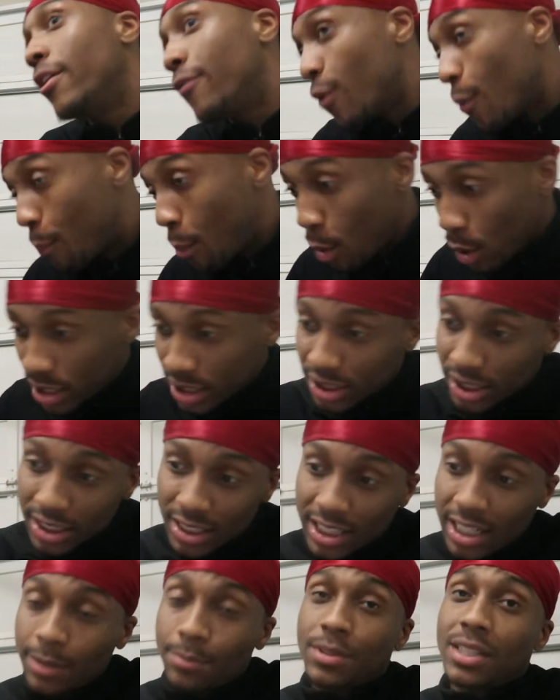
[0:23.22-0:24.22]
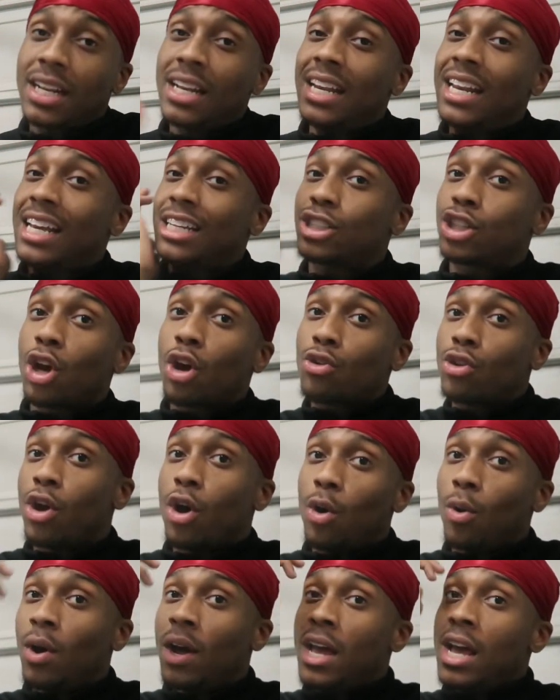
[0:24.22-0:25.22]
give your pointers and tips, and let y'all
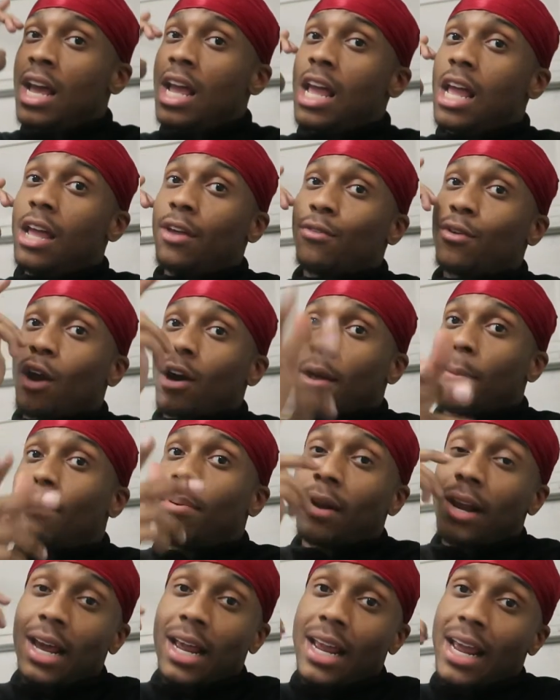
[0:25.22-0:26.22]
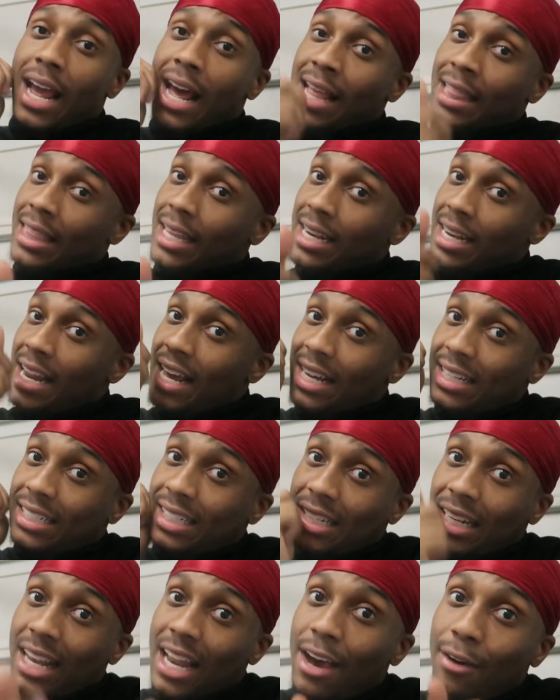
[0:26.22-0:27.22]
know if y'all can play at the
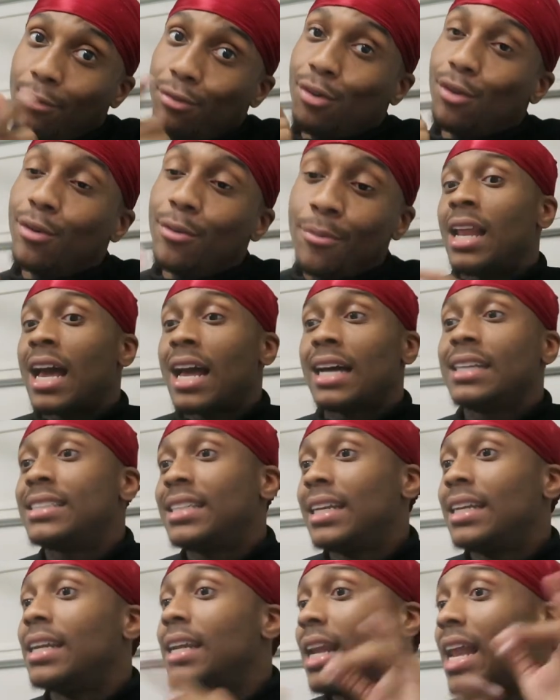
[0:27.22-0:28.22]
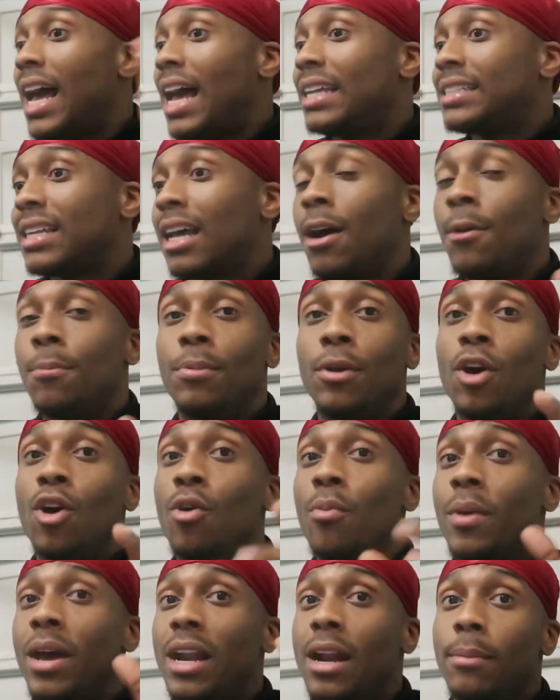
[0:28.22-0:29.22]
next level. Like I said in the last
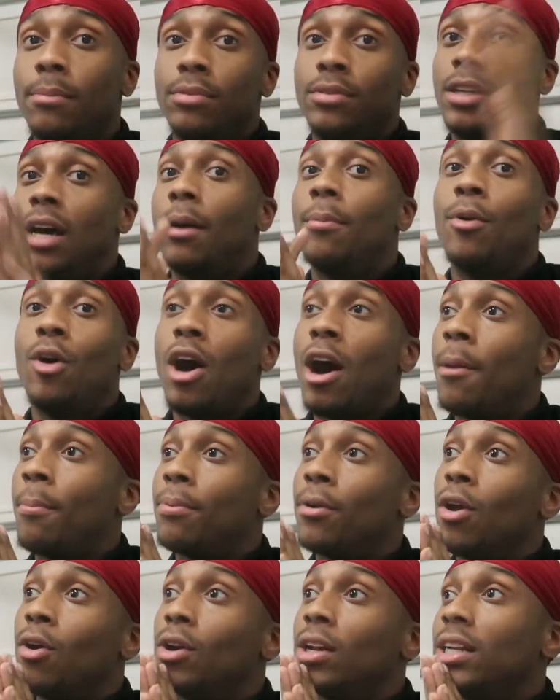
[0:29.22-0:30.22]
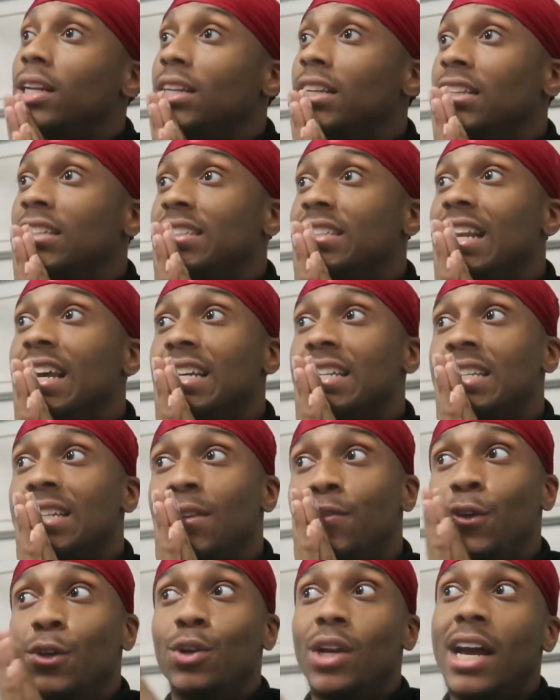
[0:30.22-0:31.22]
upload, man, I'm double uploading these
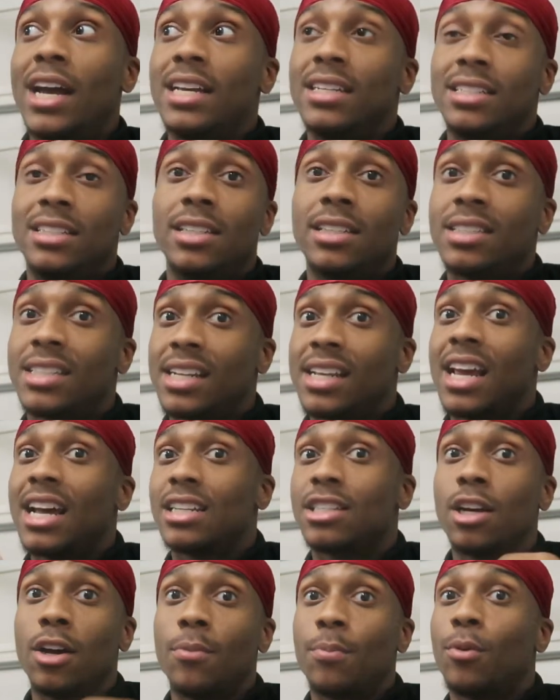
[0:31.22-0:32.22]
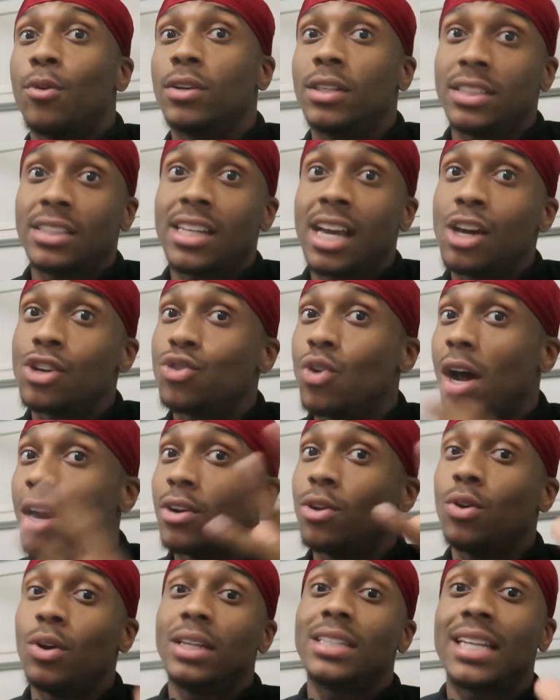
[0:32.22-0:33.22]
next few days just to catch up on the schedule. I
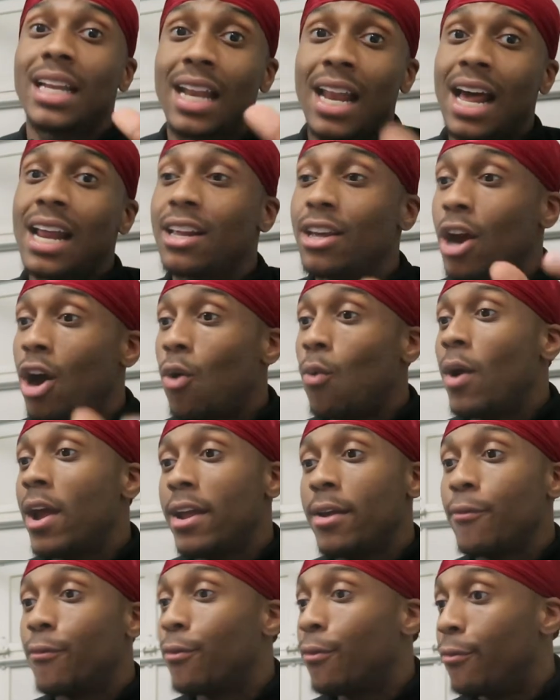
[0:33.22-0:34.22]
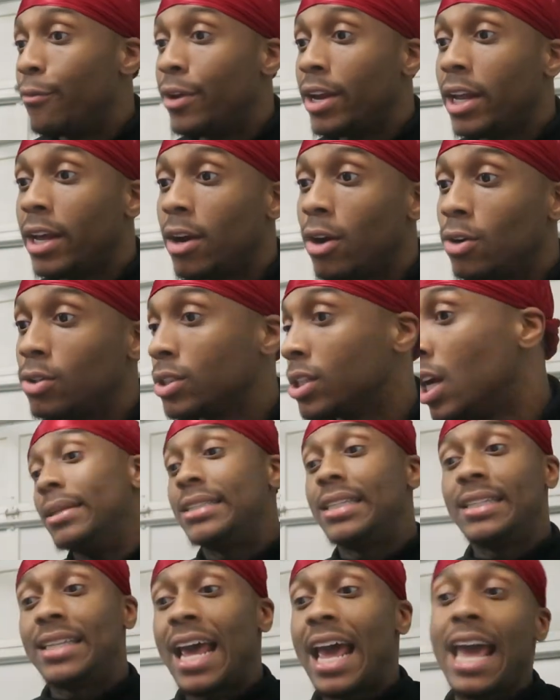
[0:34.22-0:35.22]
know it's a lot of y'all waiting for videos,
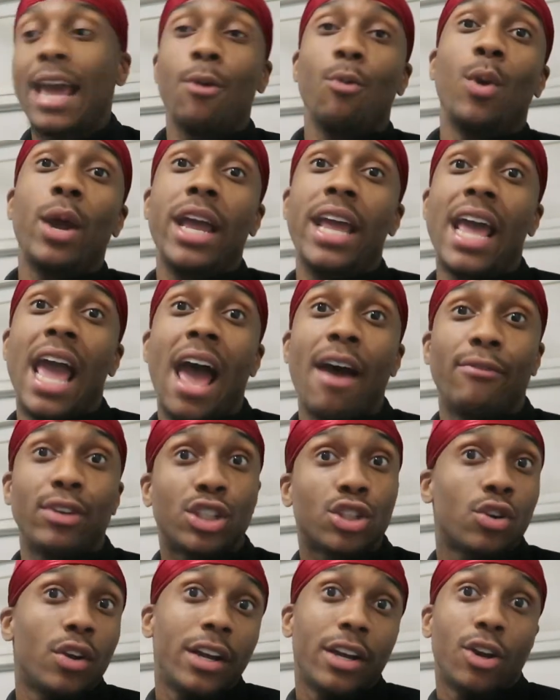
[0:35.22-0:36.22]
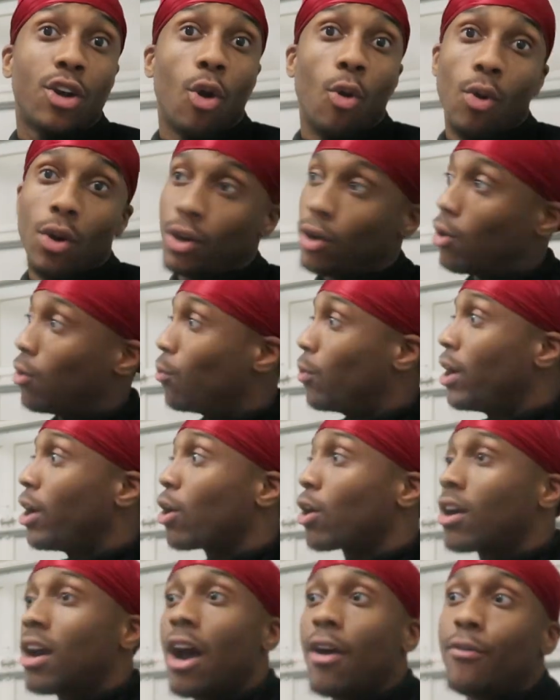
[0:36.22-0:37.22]
but today we have a trend going on. We
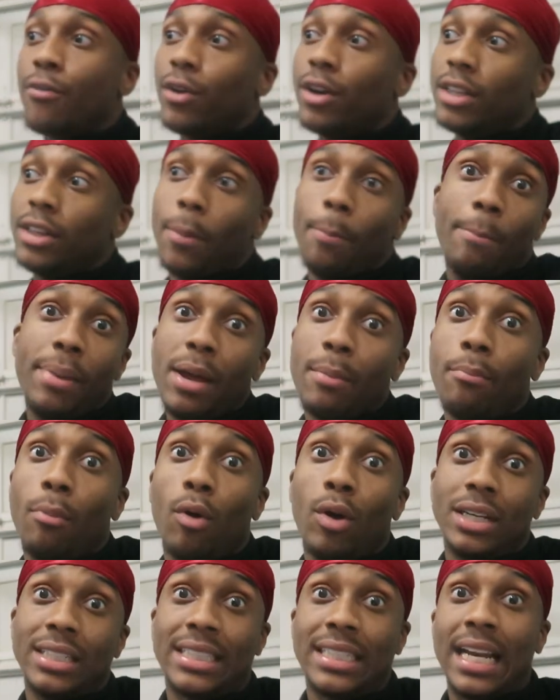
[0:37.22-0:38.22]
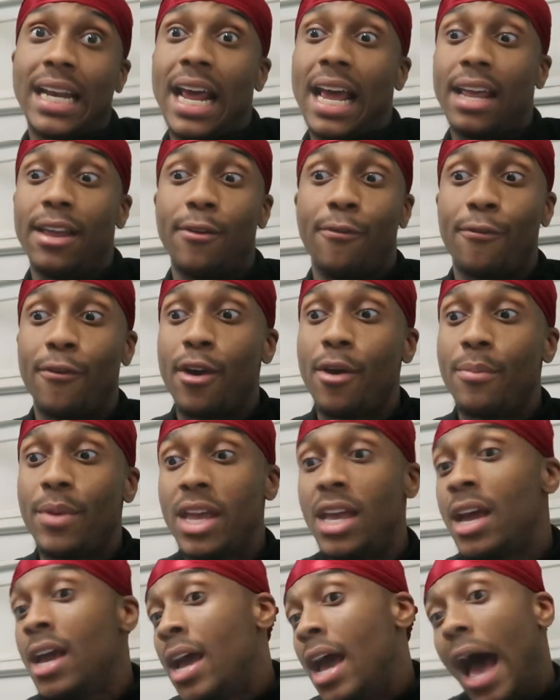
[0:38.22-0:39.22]
are covering the big boys today, you feel
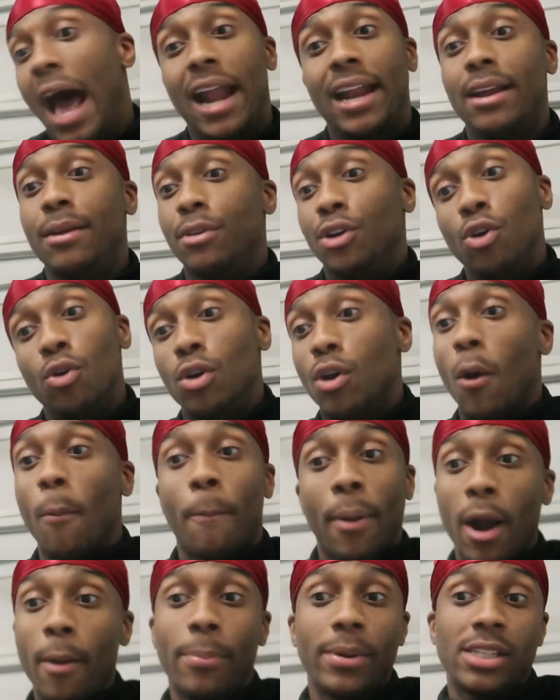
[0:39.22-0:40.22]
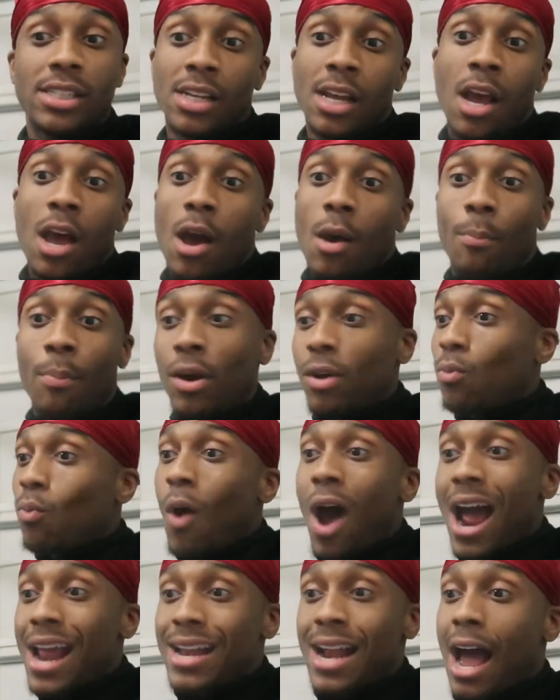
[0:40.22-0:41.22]
me? I didn't do it on purpose, but
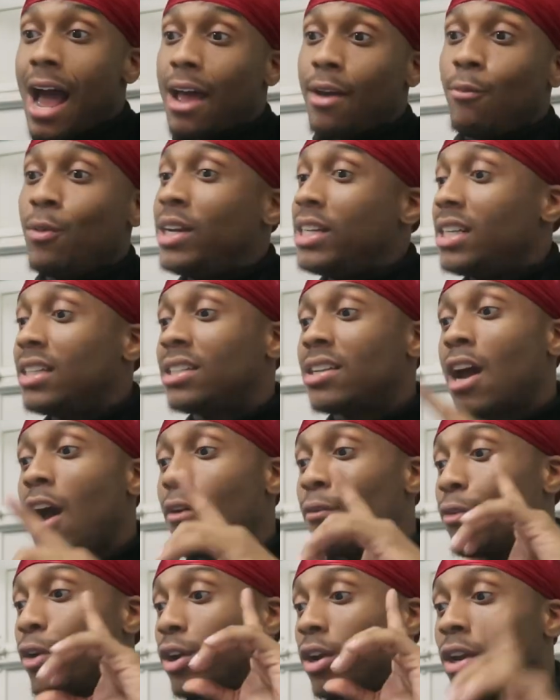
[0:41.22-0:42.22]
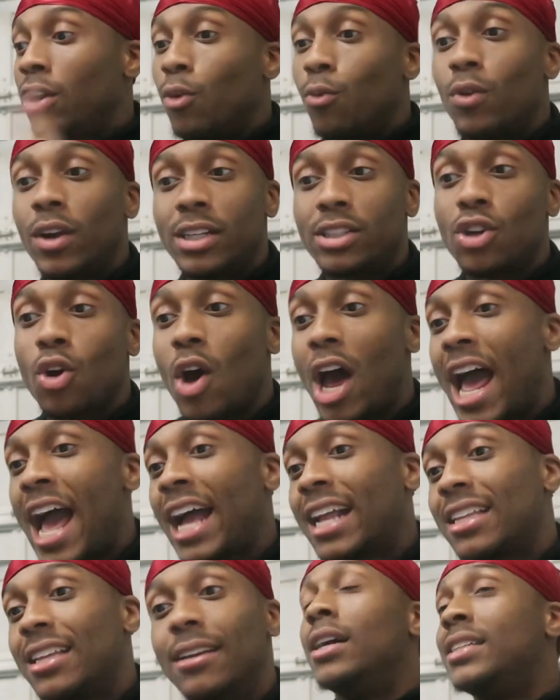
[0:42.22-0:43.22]
why not? We just covered Lorenzo
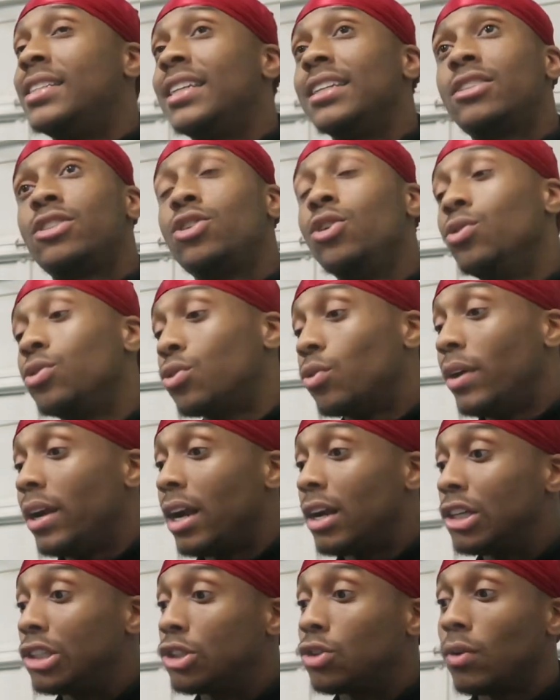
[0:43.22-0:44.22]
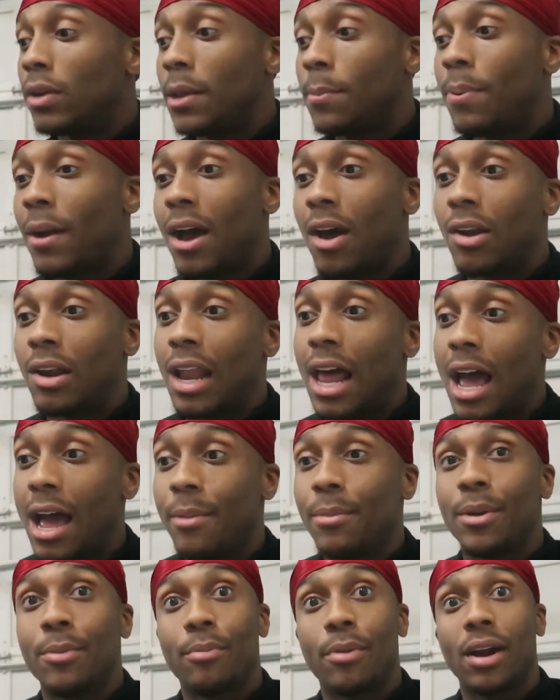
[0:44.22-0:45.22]
Acton, a 6'2", 320-pound
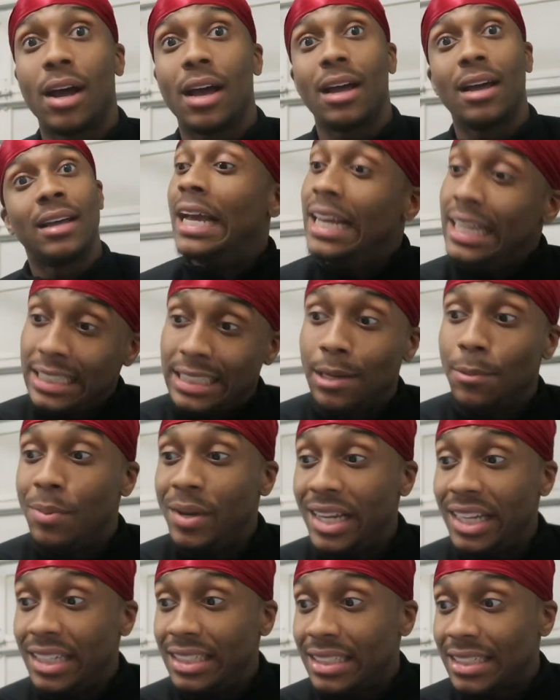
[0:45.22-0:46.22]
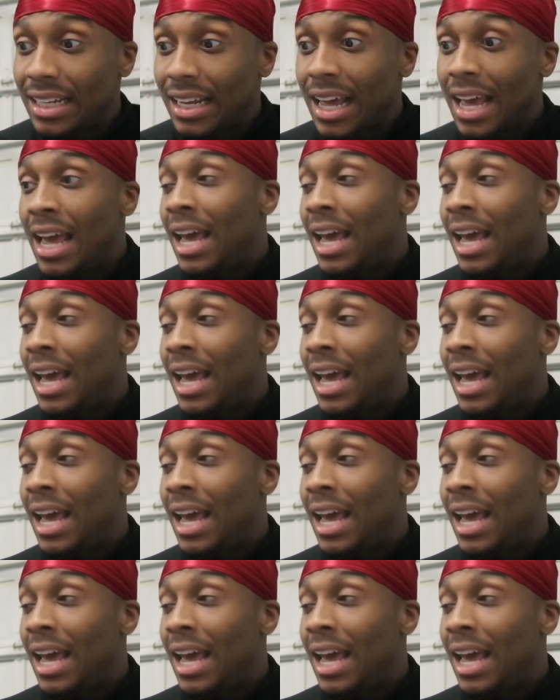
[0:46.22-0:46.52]
lineman, bro. He's a beast.